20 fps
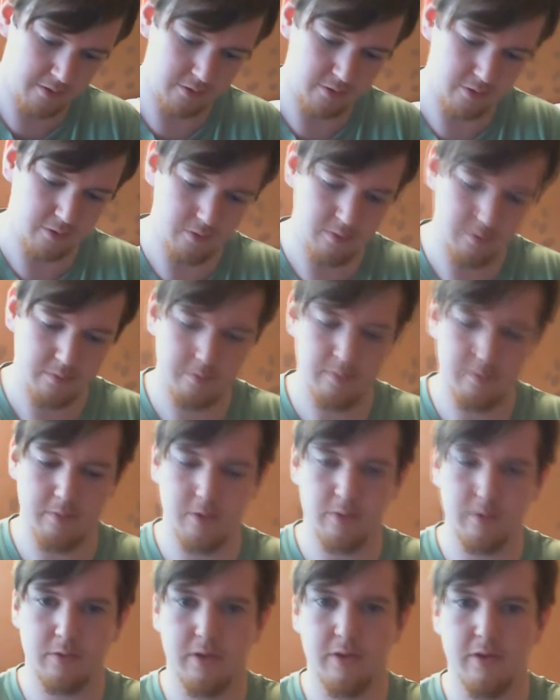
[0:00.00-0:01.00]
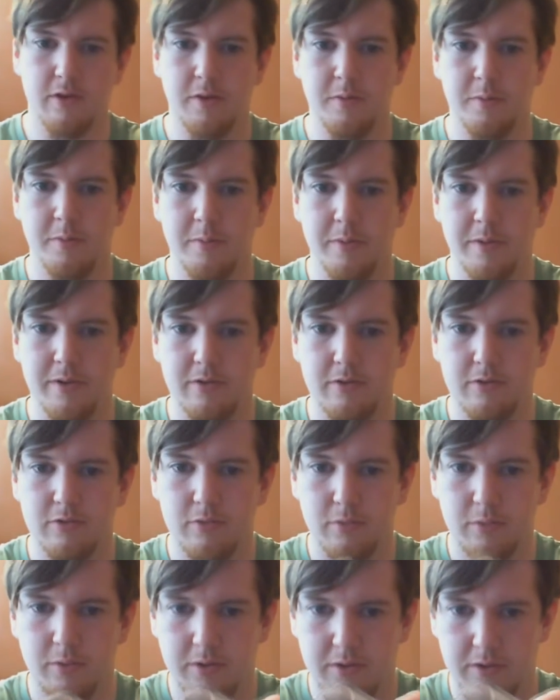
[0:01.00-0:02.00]
So I'll get it up a bit
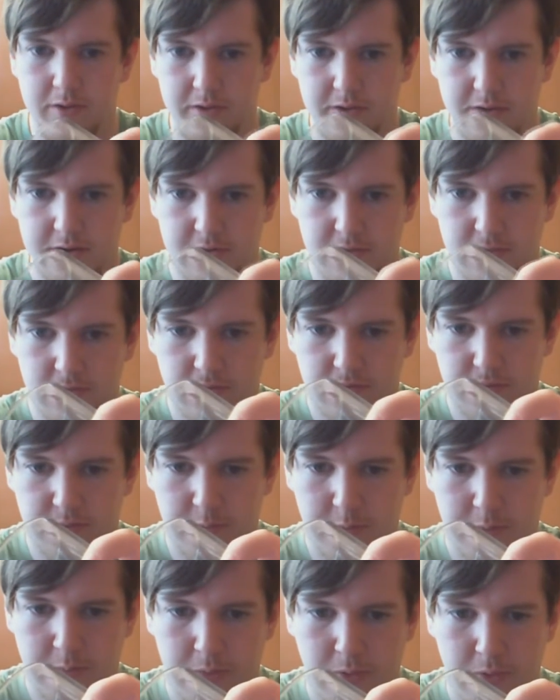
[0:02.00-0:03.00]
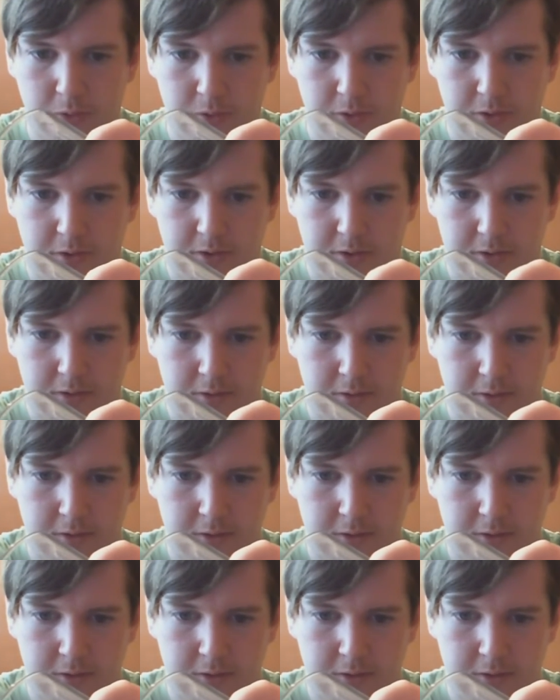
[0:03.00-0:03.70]
so you can actually see me pouring the